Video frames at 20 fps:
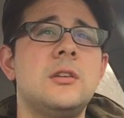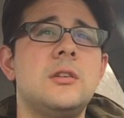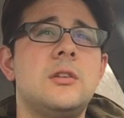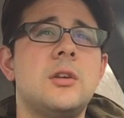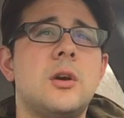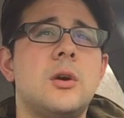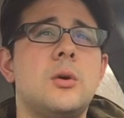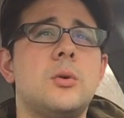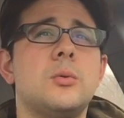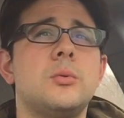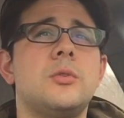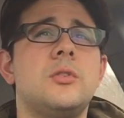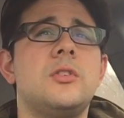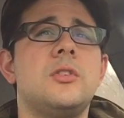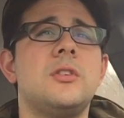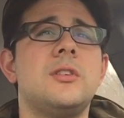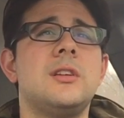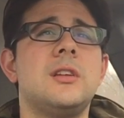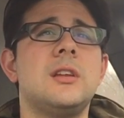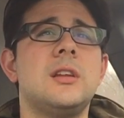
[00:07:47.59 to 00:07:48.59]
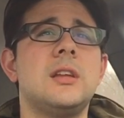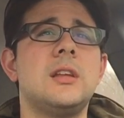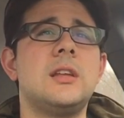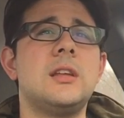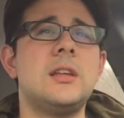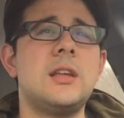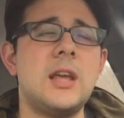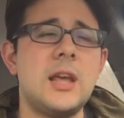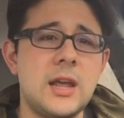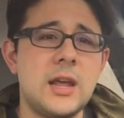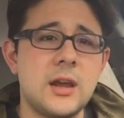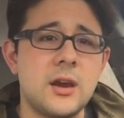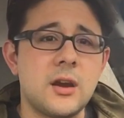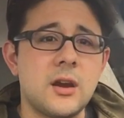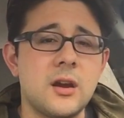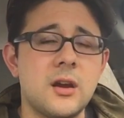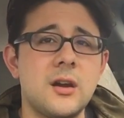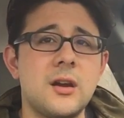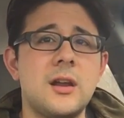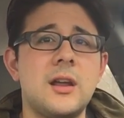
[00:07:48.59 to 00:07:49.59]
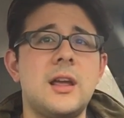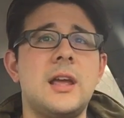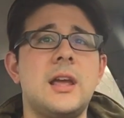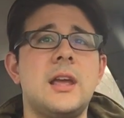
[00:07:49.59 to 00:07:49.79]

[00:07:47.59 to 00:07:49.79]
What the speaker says: don't care.